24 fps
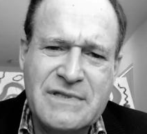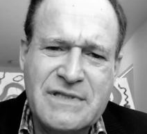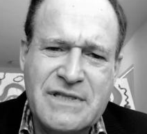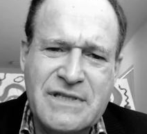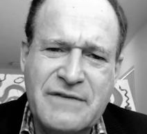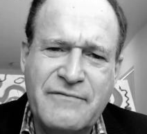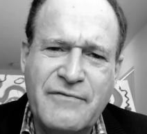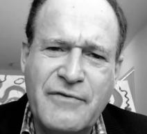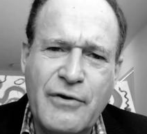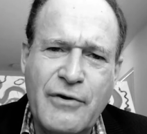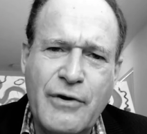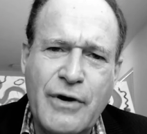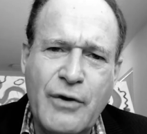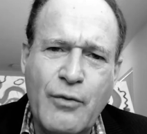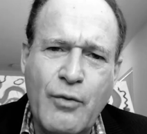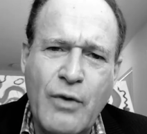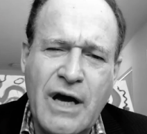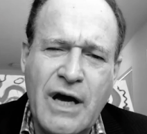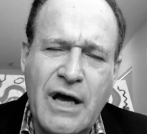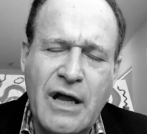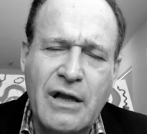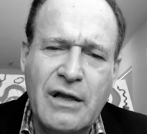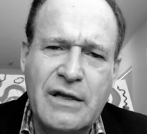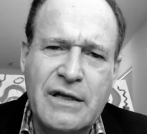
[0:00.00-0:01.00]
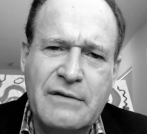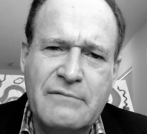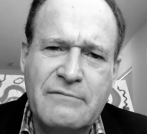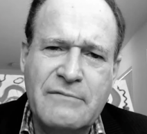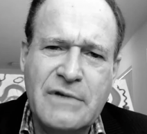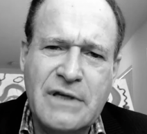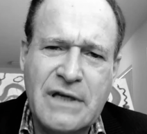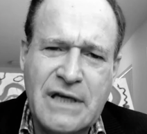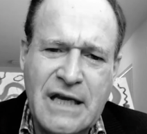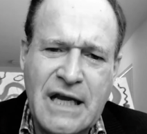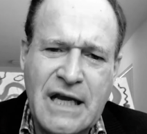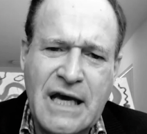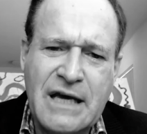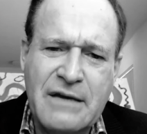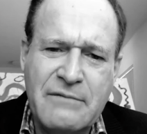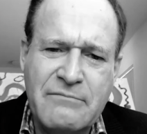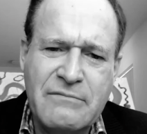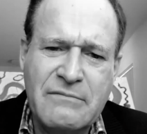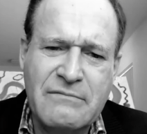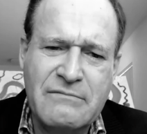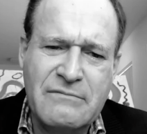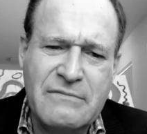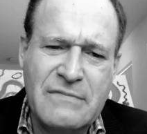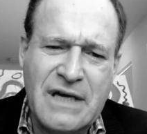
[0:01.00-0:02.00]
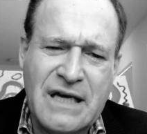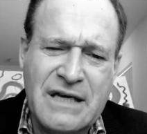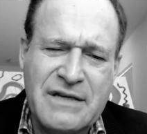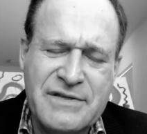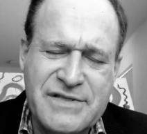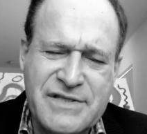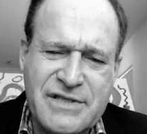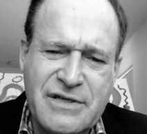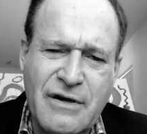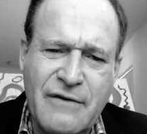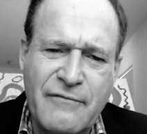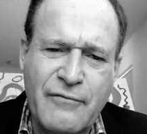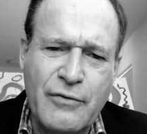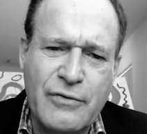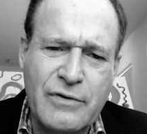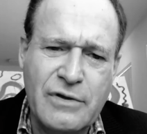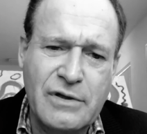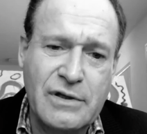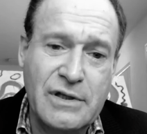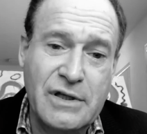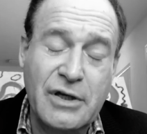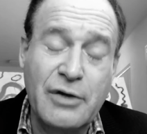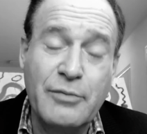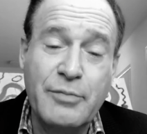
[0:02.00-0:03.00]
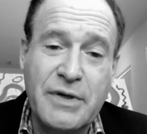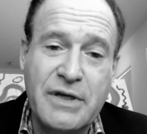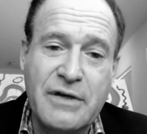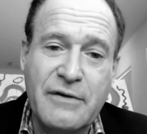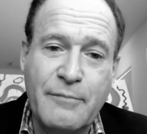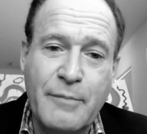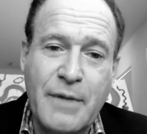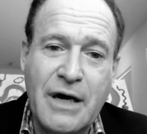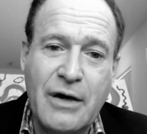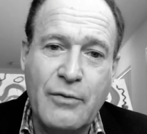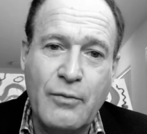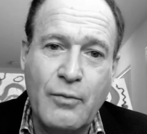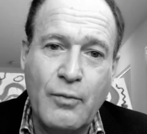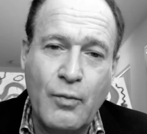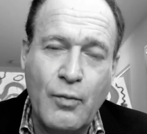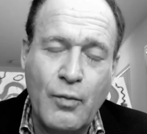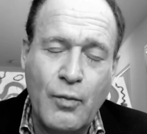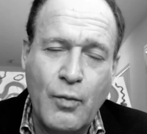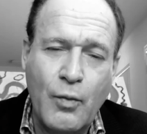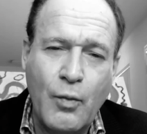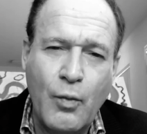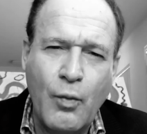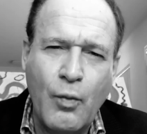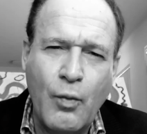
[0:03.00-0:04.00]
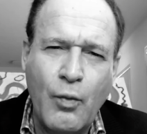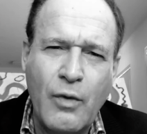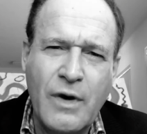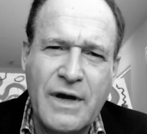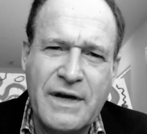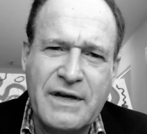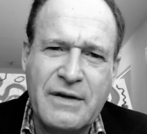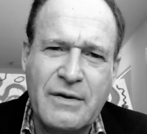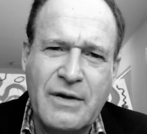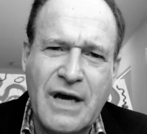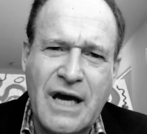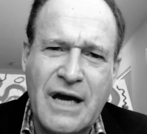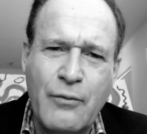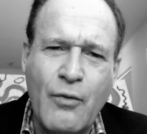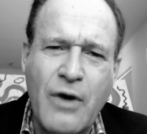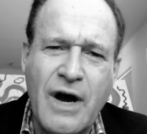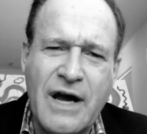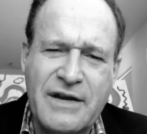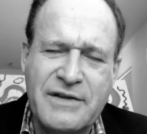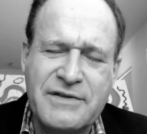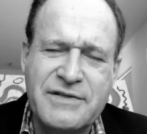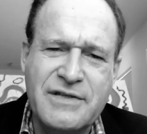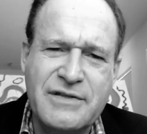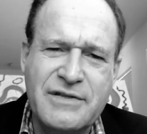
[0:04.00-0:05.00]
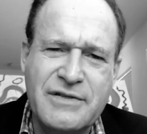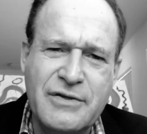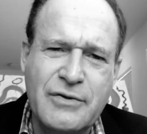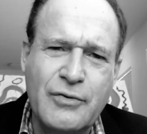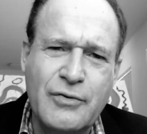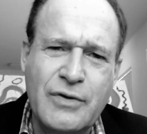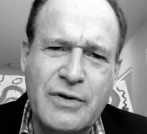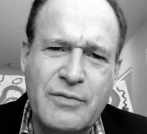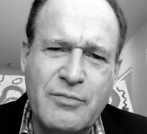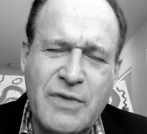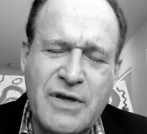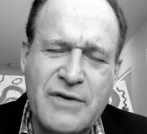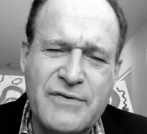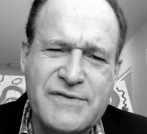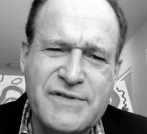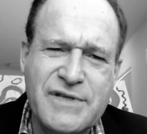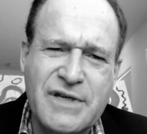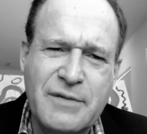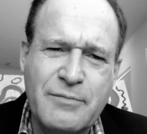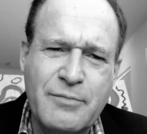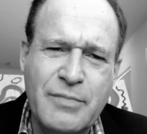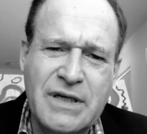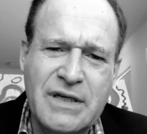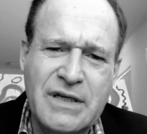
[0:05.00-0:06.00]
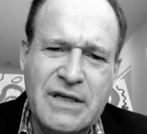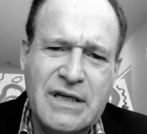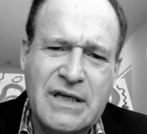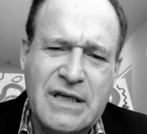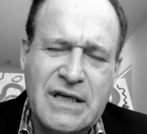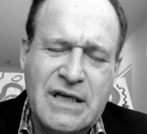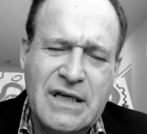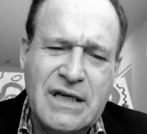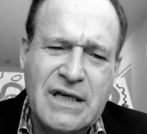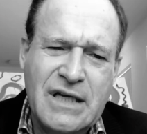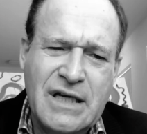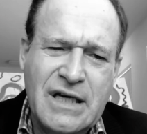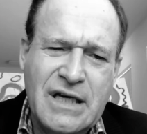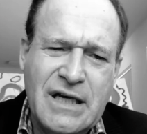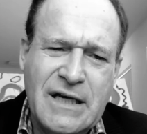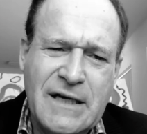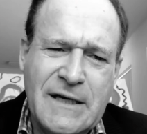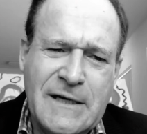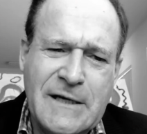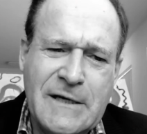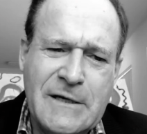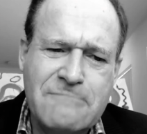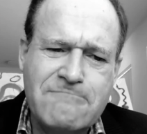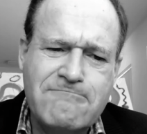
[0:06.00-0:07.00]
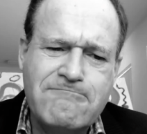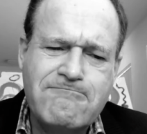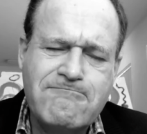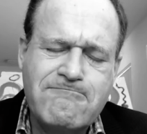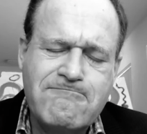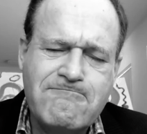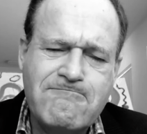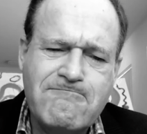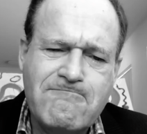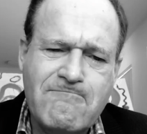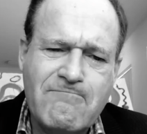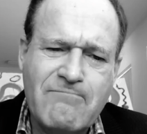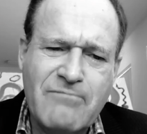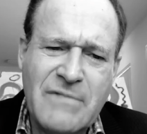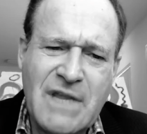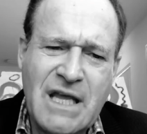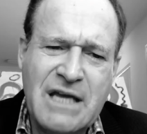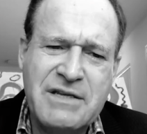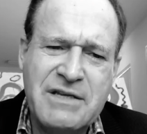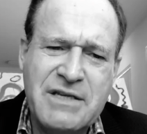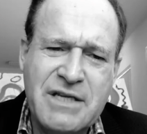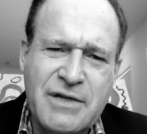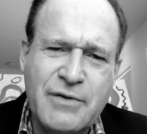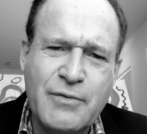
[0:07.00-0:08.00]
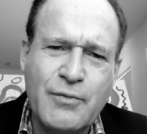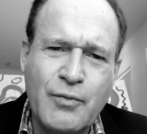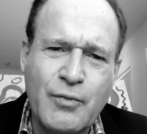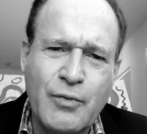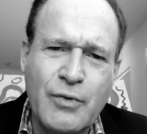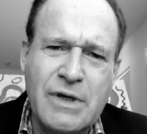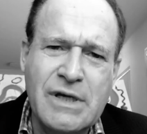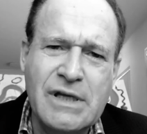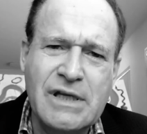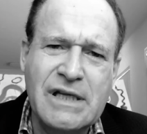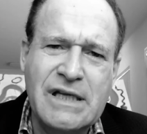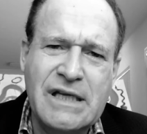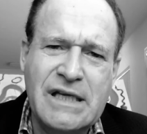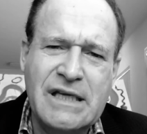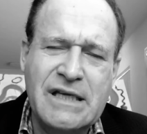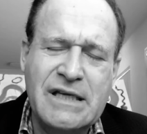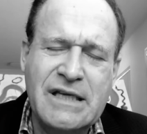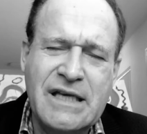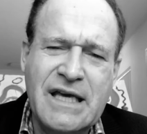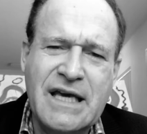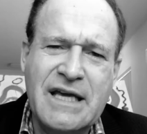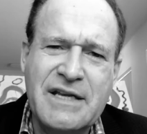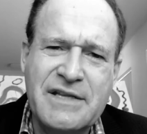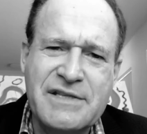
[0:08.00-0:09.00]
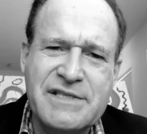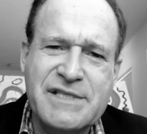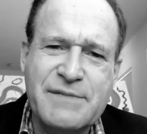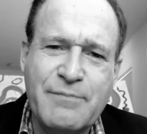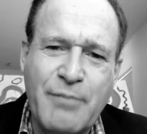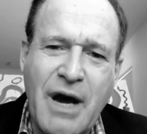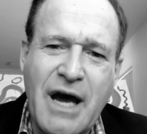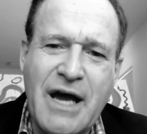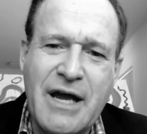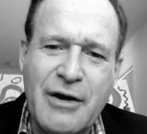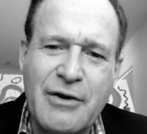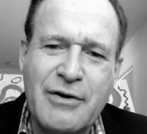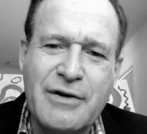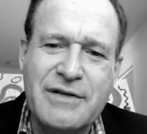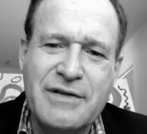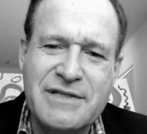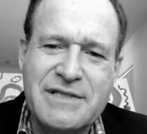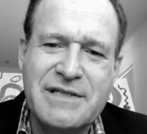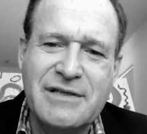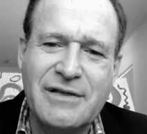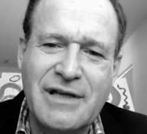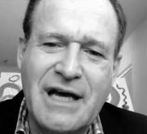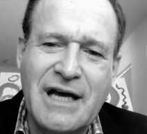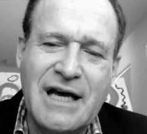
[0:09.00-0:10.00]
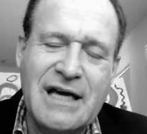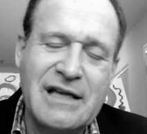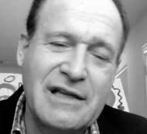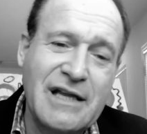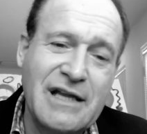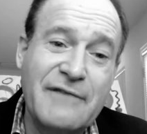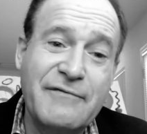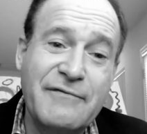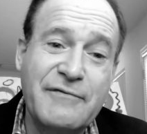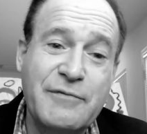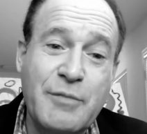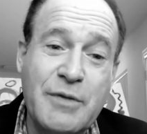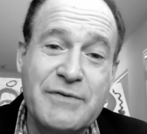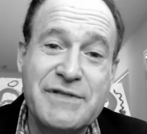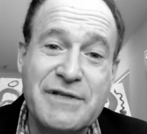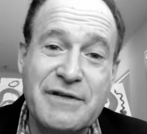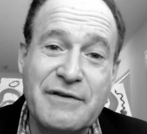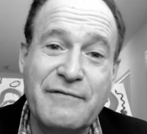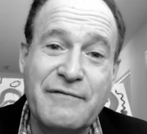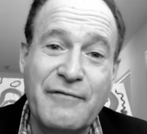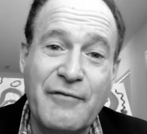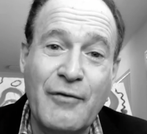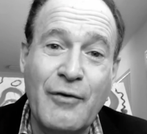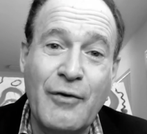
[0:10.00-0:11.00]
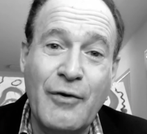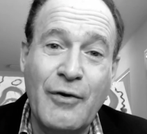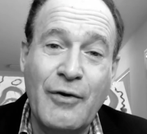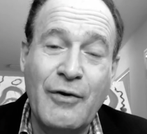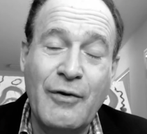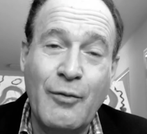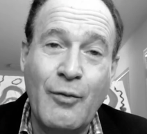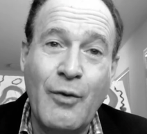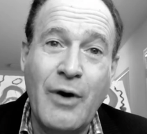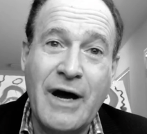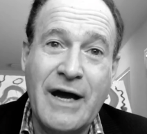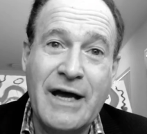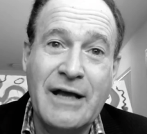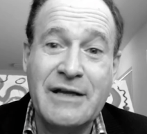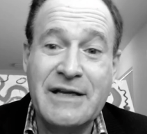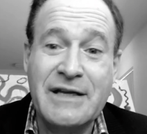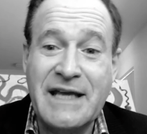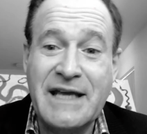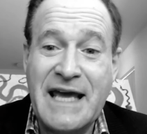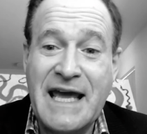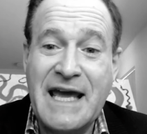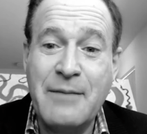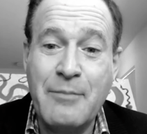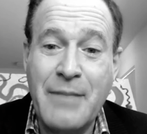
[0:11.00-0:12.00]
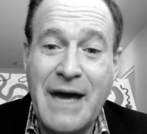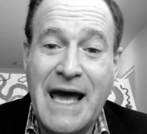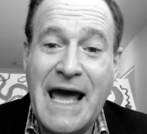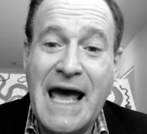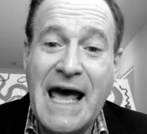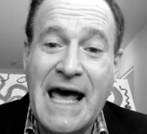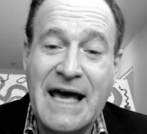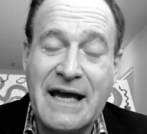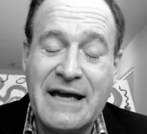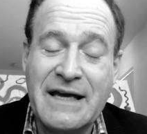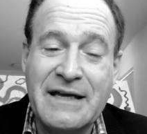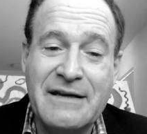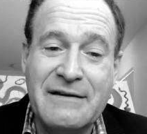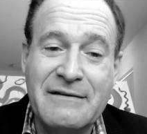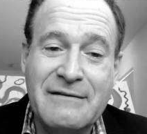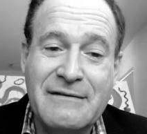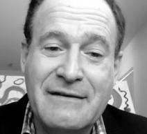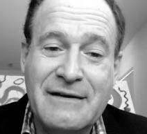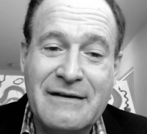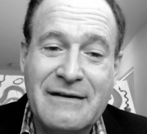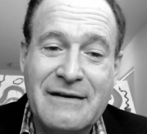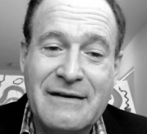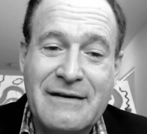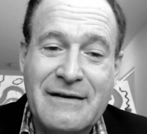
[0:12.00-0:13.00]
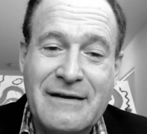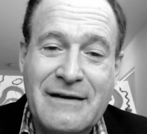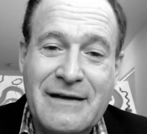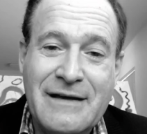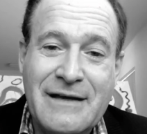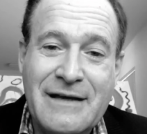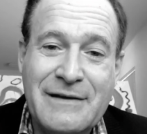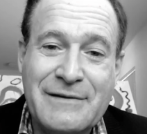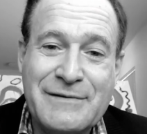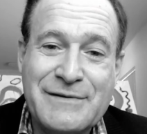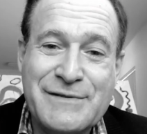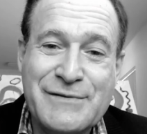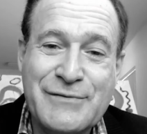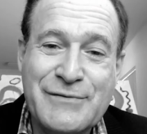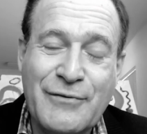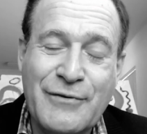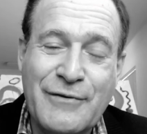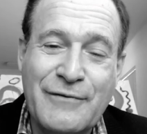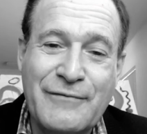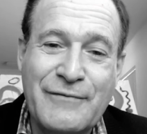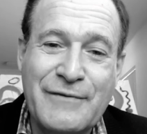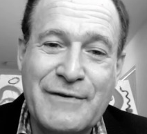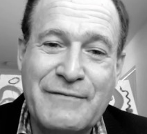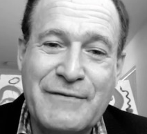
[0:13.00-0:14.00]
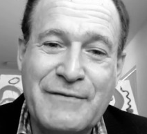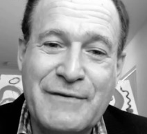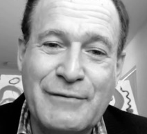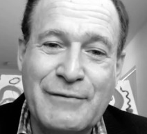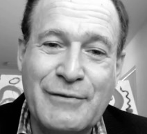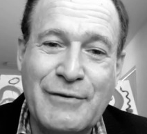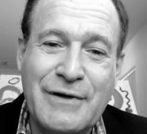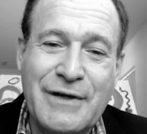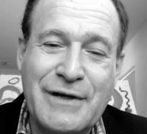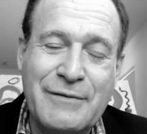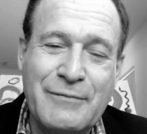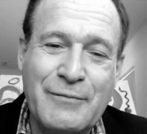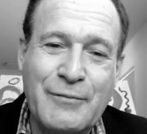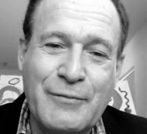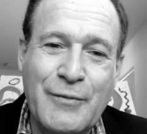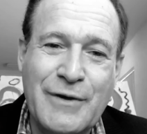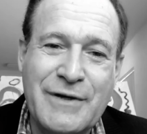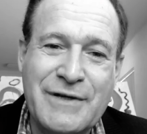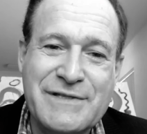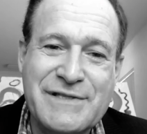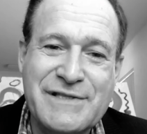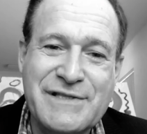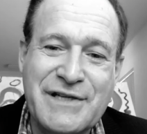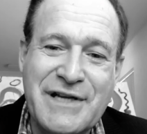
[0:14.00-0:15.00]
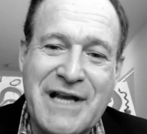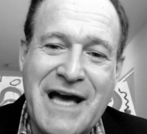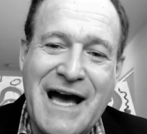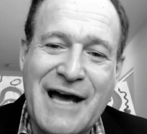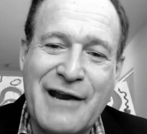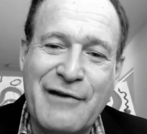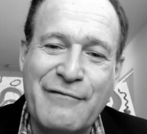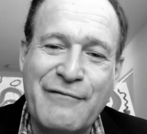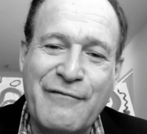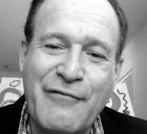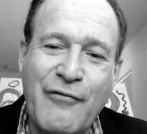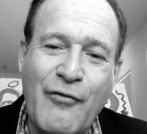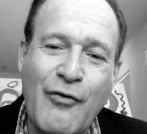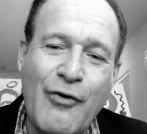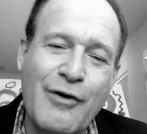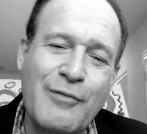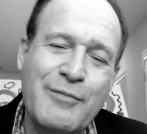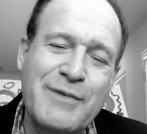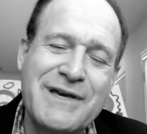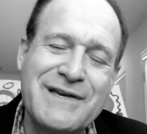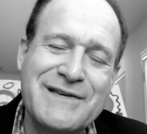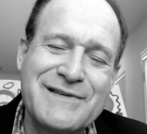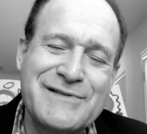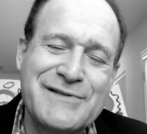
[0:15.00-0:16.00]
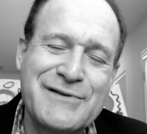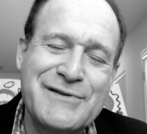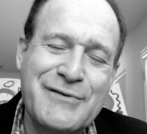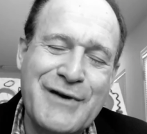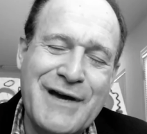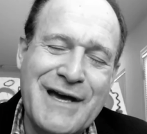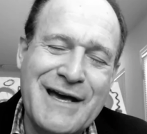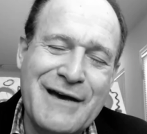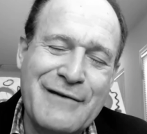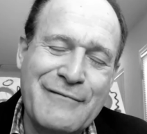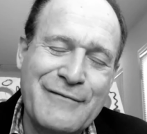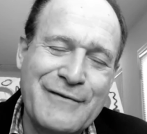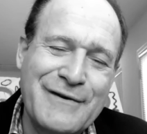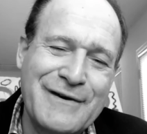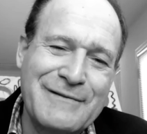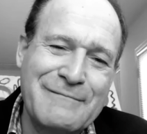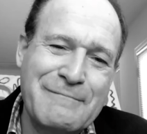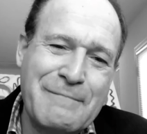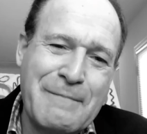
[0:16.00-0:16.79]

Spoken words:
did very well, and I discovered a little bit about what I wanted to do in music, but I didn't really get inspired until I left music for a while and came back. And sort of, if you look at what a sonata form is, you have